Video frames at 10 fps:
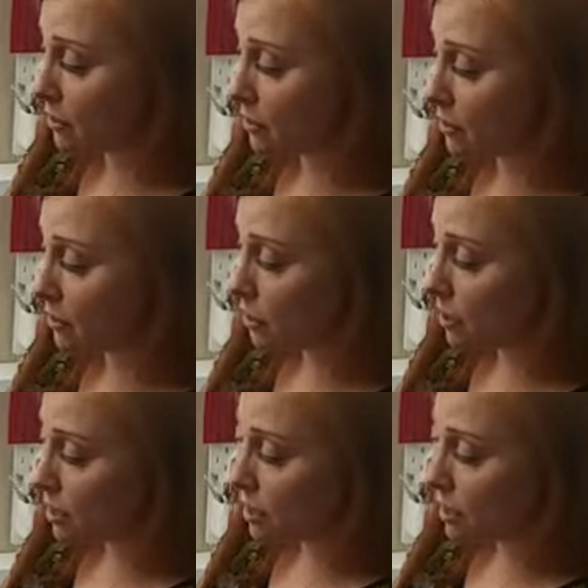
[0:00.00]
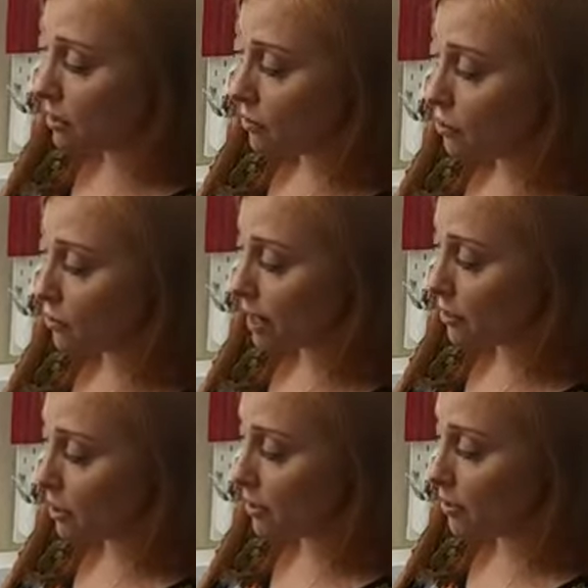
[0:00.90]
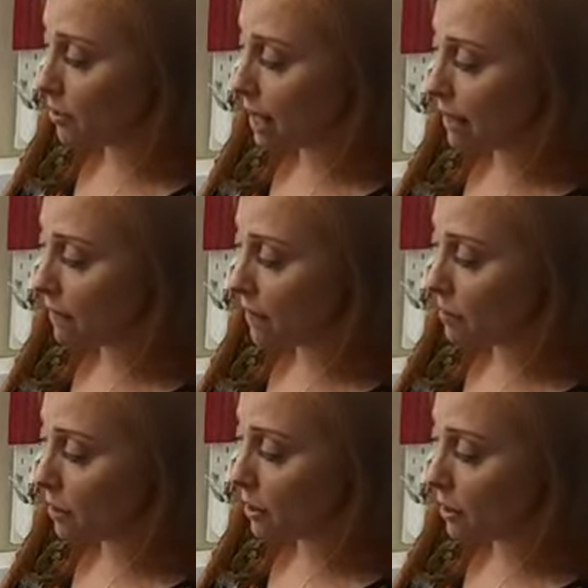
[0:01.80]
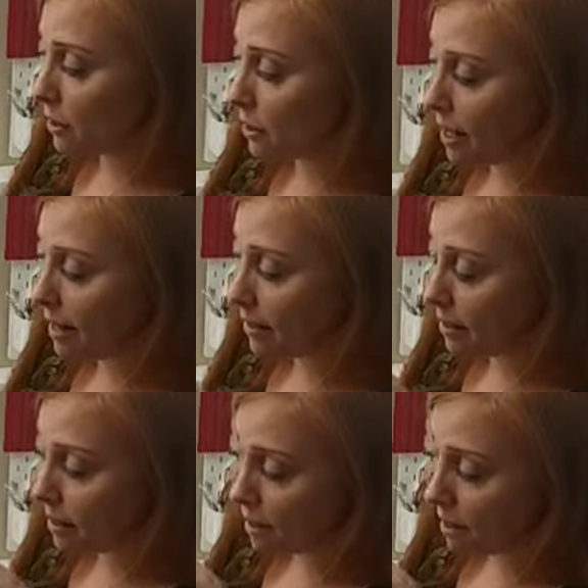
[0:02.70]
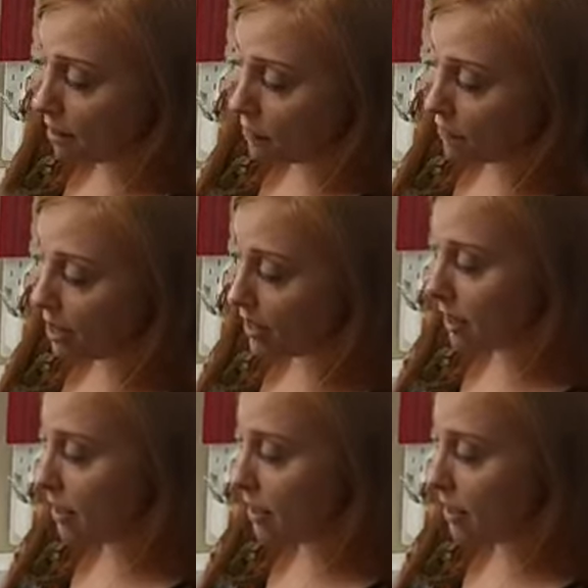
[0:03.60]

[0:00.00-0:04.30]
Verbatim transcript: the direction, so like if I put it on, you know, facing to the left,